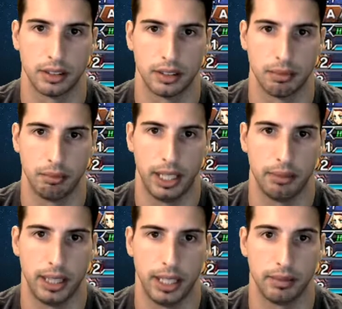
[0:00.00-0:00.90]
Bam,
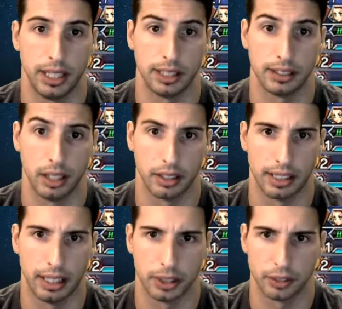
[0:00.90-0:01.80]
bam. That's a lot of
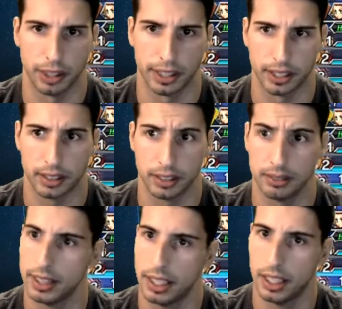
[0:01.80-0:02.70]
damage for a kick.
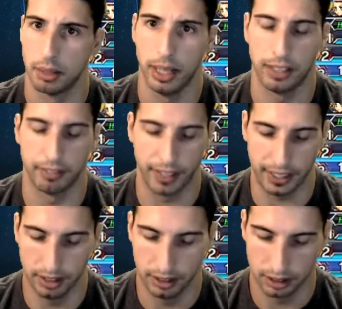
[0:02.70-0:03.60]
Man,
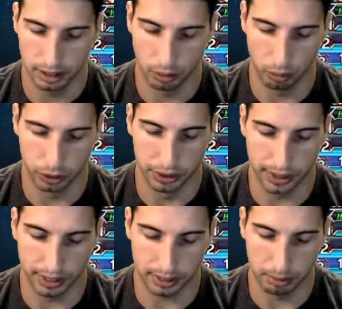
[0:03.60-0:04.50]
Vayne, when you kick
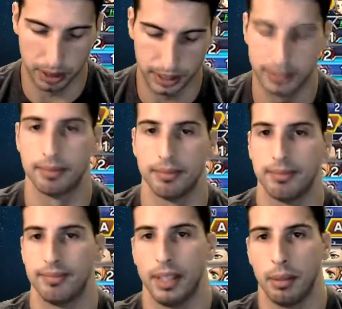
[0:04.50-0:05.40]
somebody,
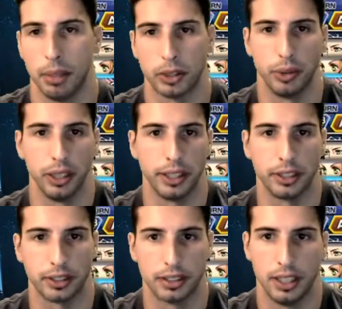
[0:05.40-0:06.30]
it must really hurt.
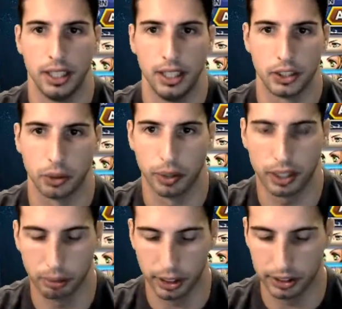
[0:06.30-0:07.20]
So we're gonna
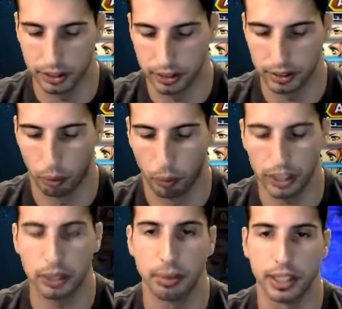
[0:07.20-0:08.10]
bring the we're gonna
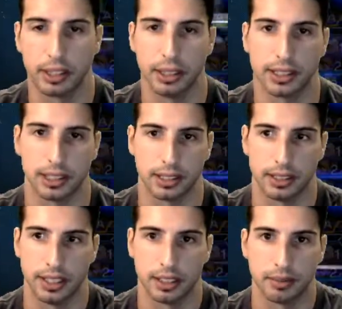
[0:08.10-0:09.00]
bring Quistis in.